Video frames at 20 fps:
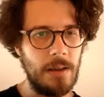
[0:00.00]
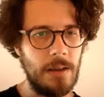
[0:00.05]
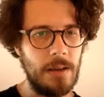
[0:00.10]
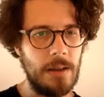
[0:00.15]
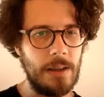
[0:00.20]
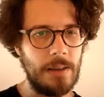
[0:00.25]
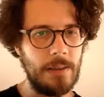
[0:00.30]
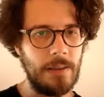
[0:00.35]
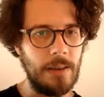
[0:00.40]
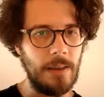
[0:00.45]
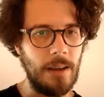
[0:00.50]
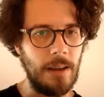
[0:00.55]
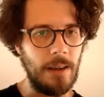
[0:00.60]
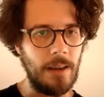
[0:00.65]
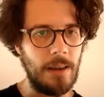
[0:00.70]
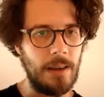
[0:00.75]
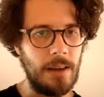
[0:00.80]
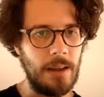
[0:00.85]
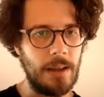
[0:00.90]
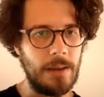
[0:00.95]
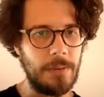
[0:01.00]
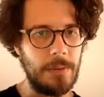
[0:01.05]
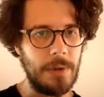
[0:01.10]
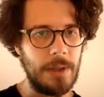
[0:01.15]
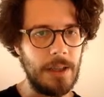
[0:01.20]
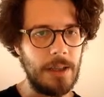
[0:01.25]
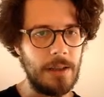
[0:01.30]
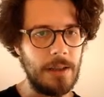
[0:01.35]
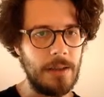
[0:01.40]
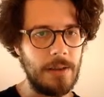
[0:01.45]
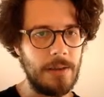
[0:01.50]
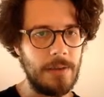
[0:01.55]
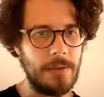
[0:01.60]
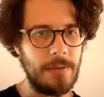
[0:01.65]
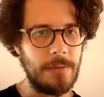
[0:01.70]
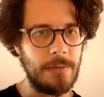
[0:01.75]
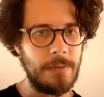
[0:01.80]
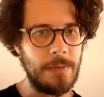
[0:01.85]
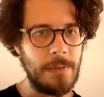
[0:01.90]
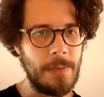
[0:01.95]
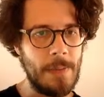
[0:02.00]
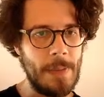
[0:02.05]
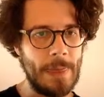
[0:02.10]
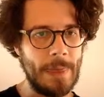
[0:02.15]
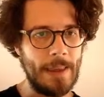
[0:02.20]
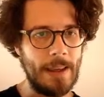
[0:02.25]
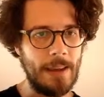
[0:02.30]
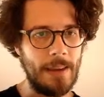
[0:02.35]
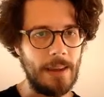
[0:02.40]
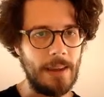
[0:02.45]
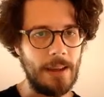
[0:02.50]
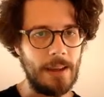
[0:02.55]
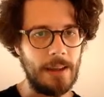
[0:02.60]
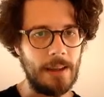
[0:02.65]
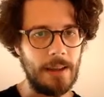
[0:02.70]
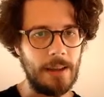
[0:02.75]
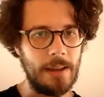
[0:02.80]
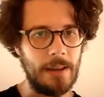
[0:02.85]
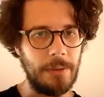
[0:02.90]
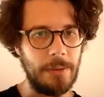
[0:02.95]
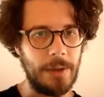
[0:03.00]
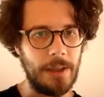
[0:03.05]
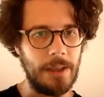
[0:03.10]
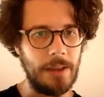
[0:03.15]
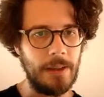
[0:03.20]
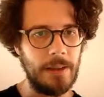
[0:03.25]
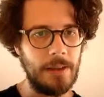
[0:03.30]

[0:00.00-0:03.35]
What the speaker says: Let's see, that one, and then another one.